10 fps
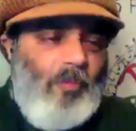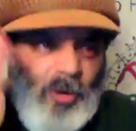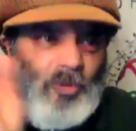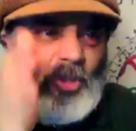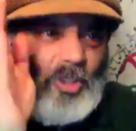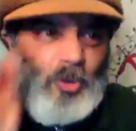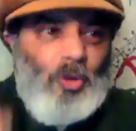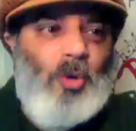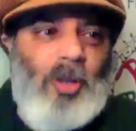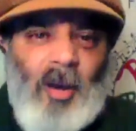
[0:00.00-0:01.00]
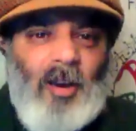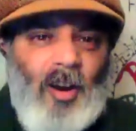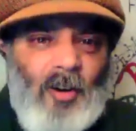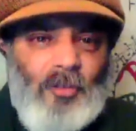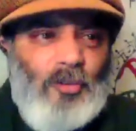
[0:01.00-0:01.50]
But if she's still talking about it
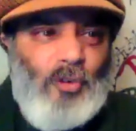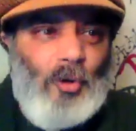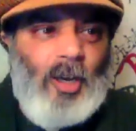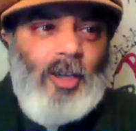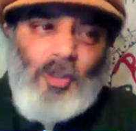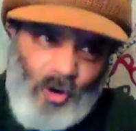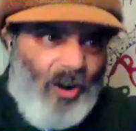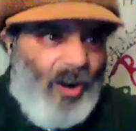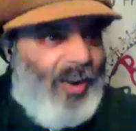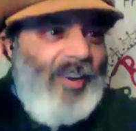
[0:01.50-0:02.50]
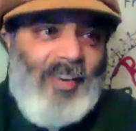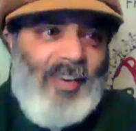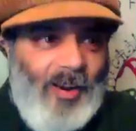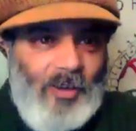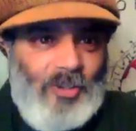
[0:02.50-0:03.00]
after four days, all right,
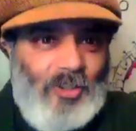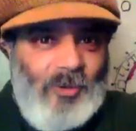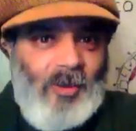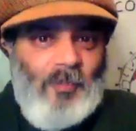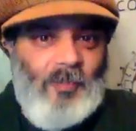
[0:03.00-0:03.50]
now let's do it.